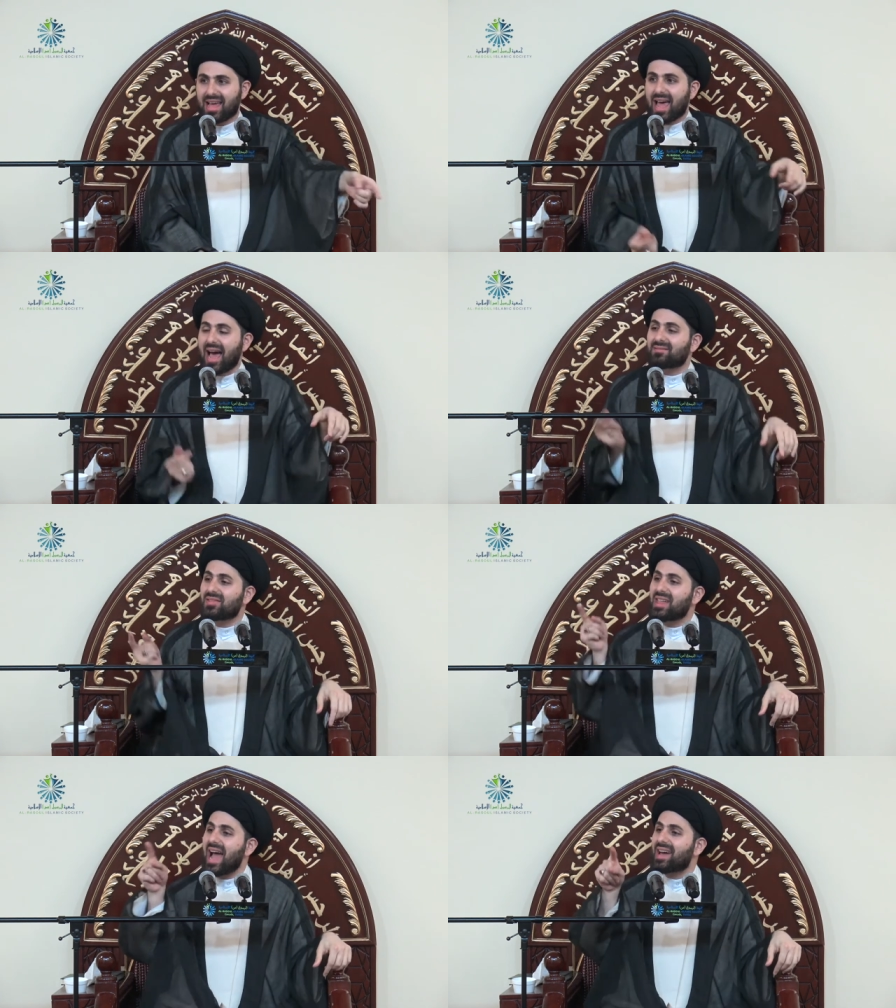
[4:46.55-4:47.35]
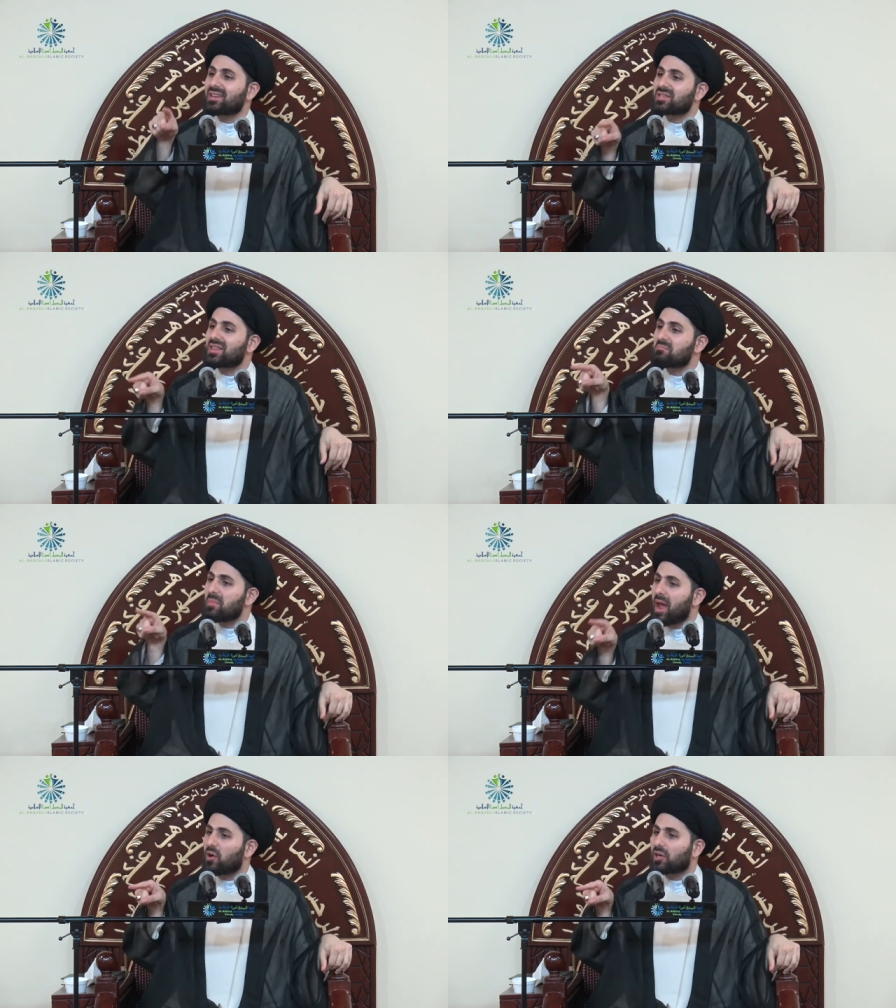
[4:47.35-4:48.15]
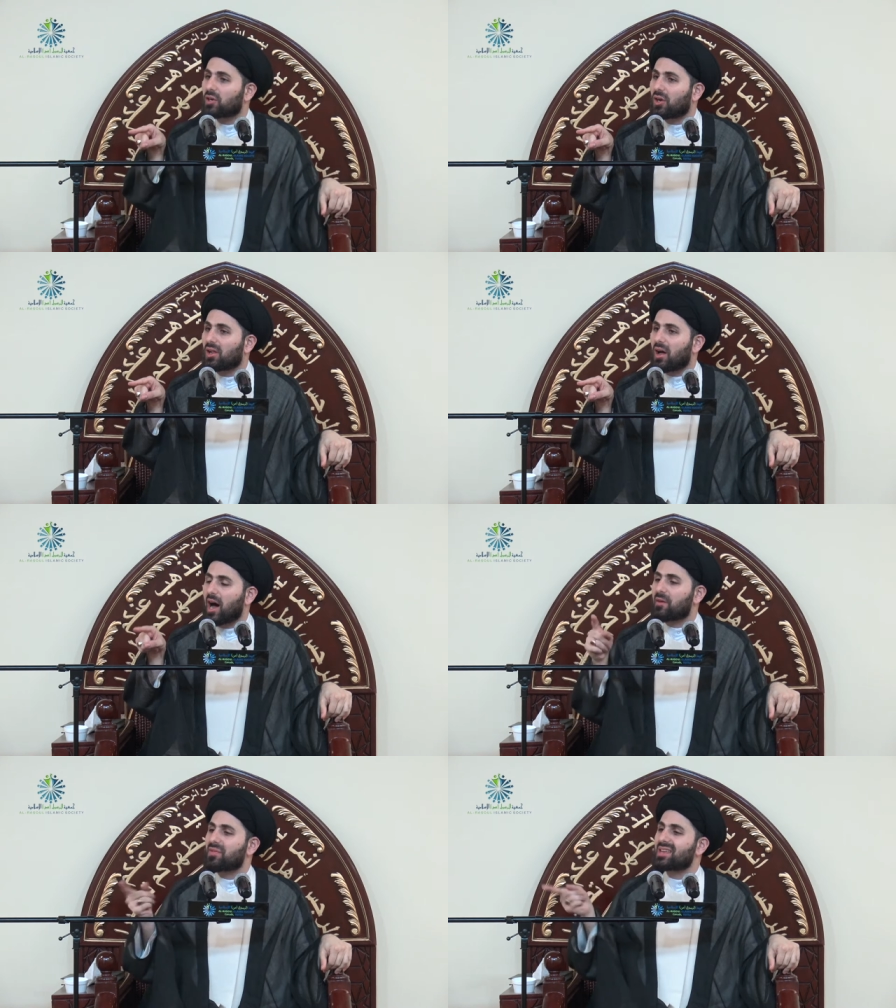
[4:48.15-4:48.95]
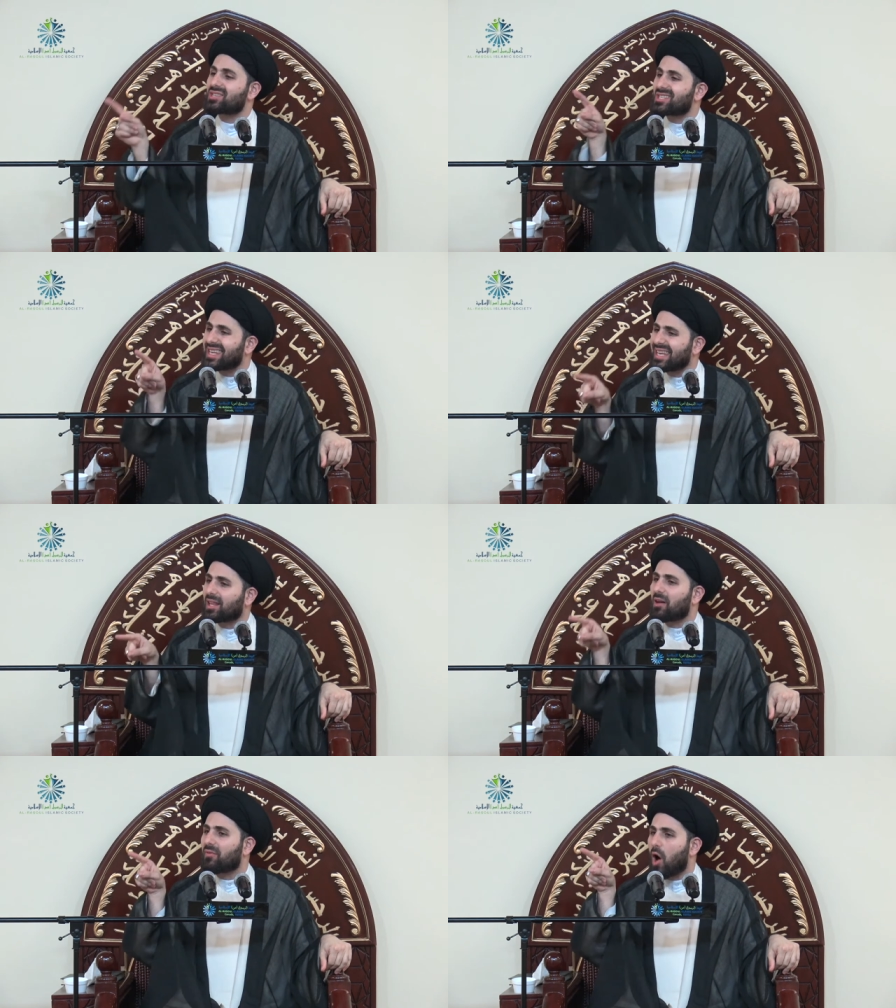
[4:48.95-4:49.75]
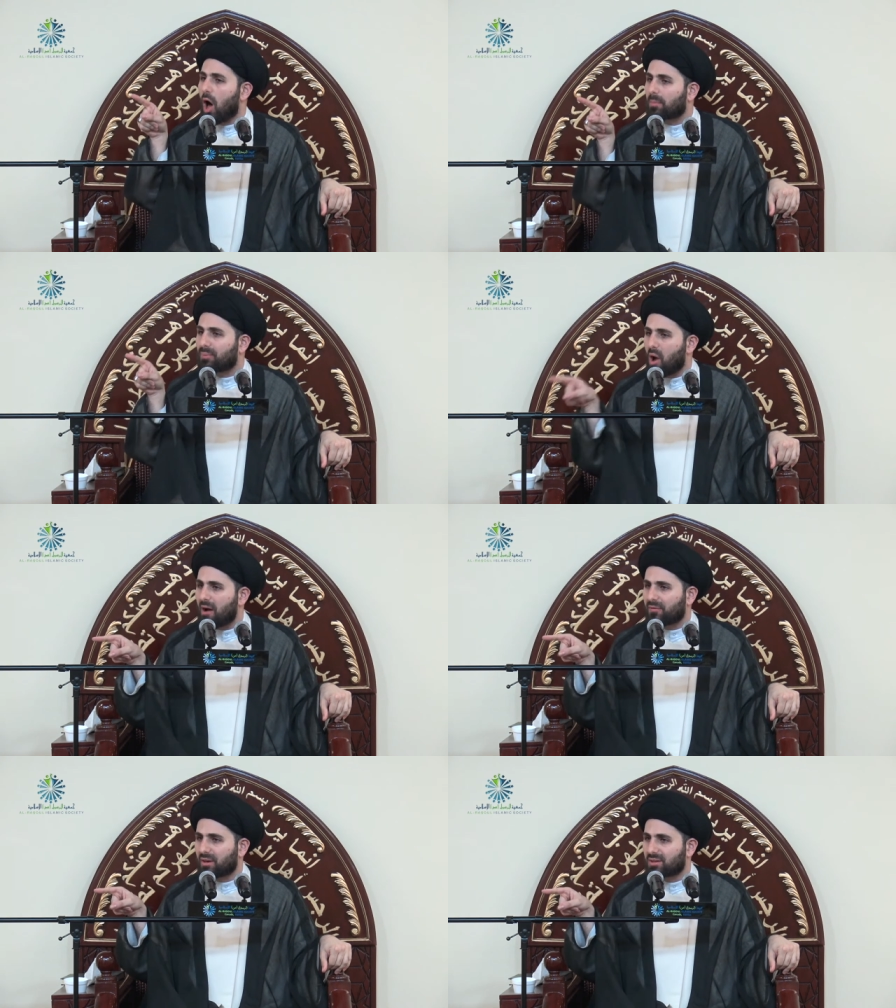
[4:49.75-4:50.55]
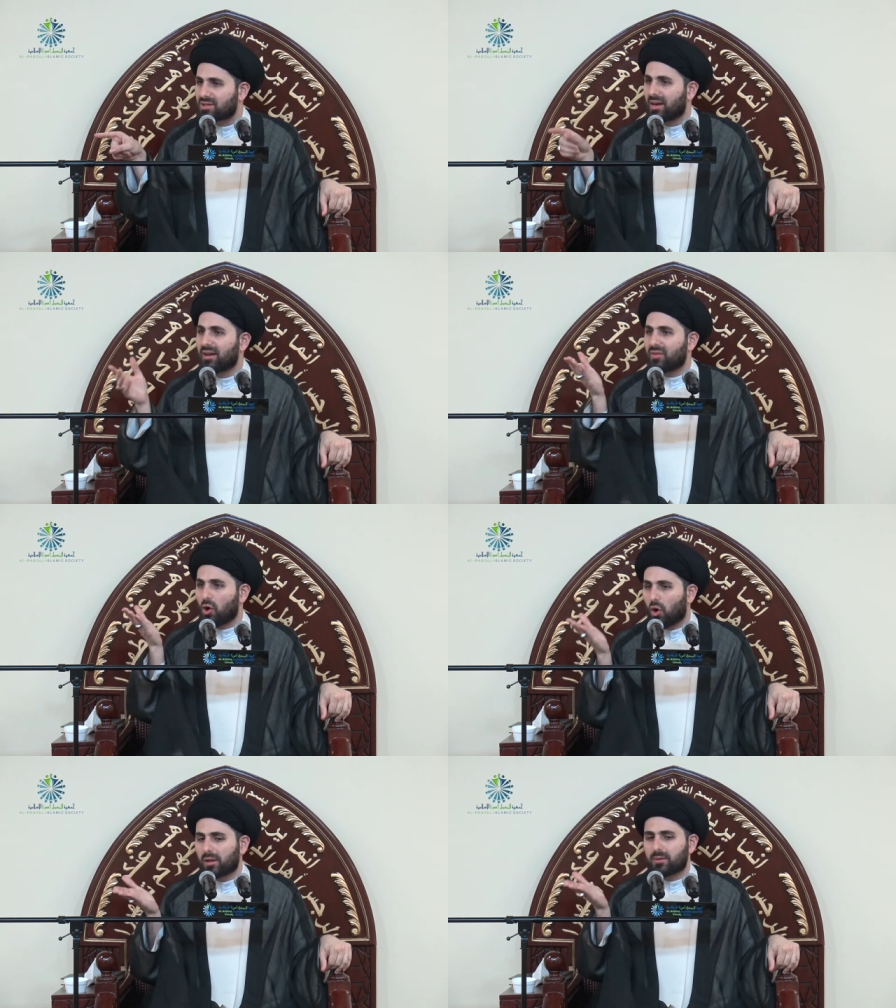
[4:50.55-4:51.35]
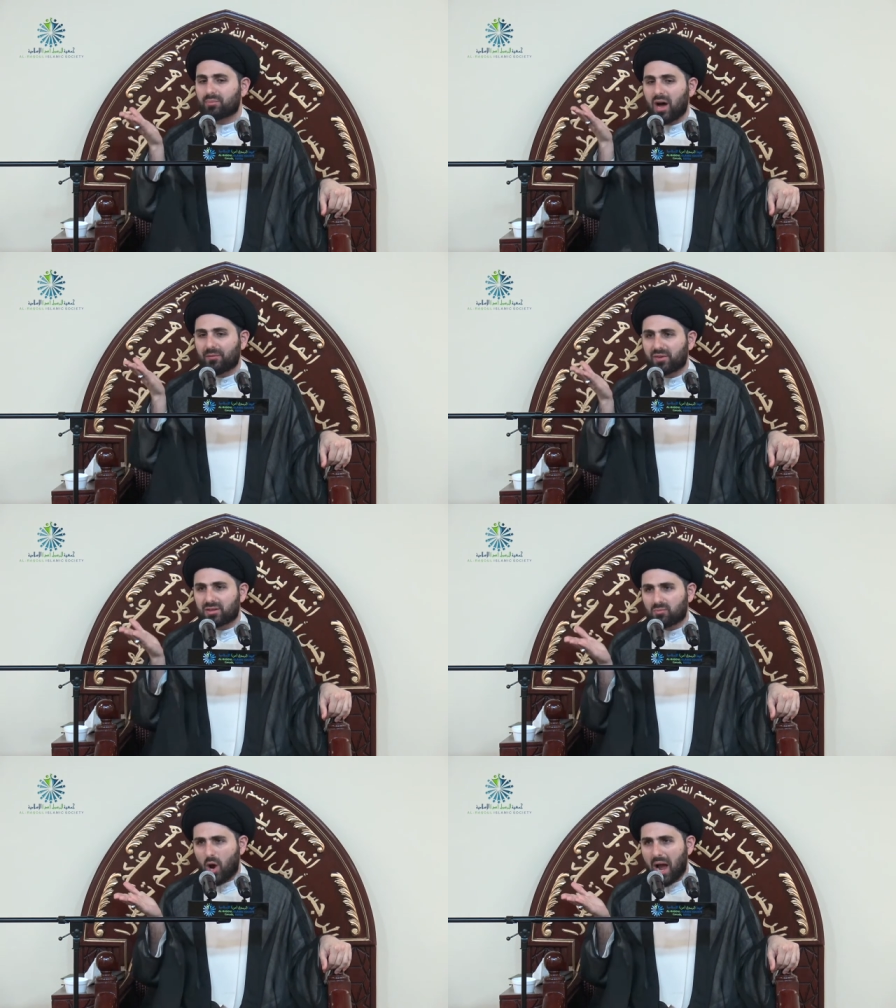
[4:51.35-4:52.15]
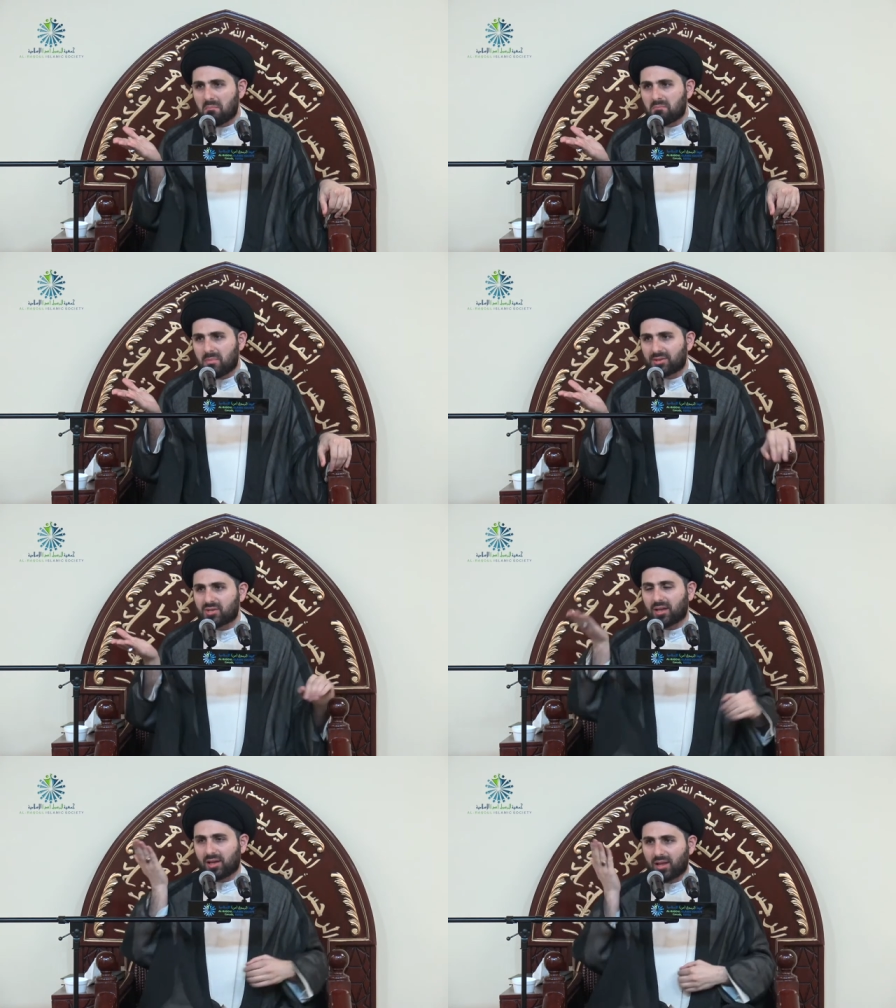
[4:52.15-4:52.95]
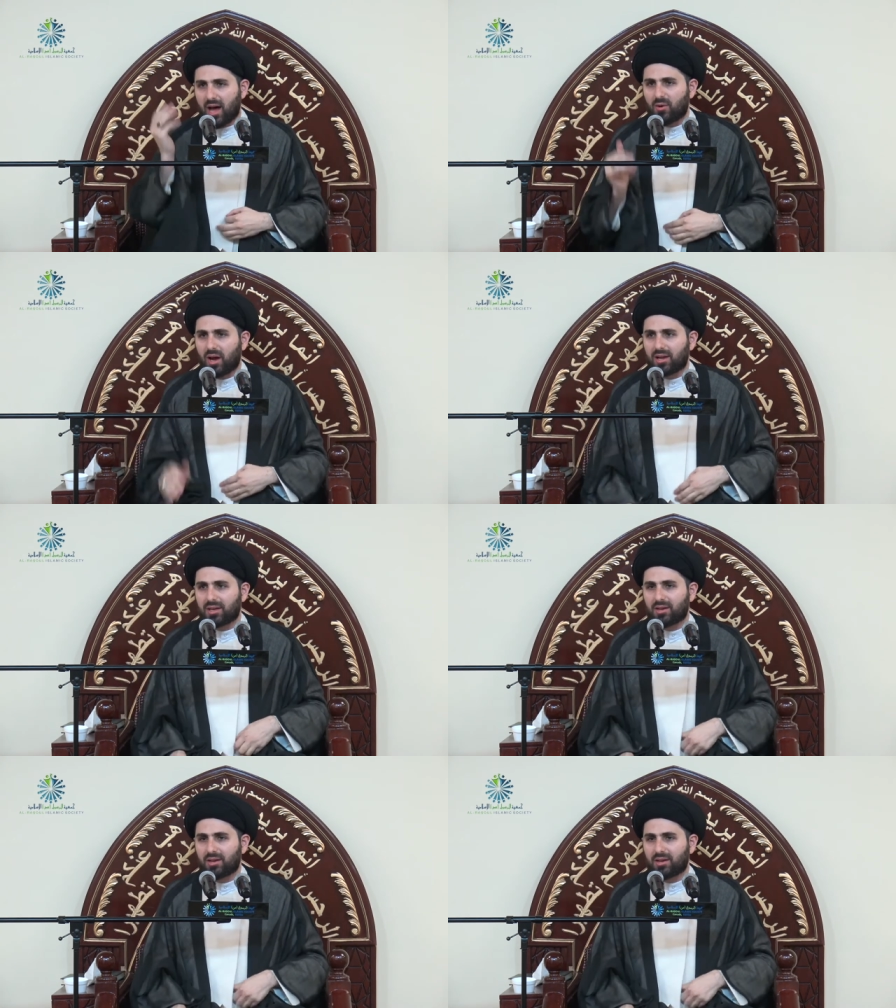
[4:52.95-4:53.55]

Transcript: And that is the miracle of the seal of all prophets, the Holy Prophet Muhammad sallallahu alayhi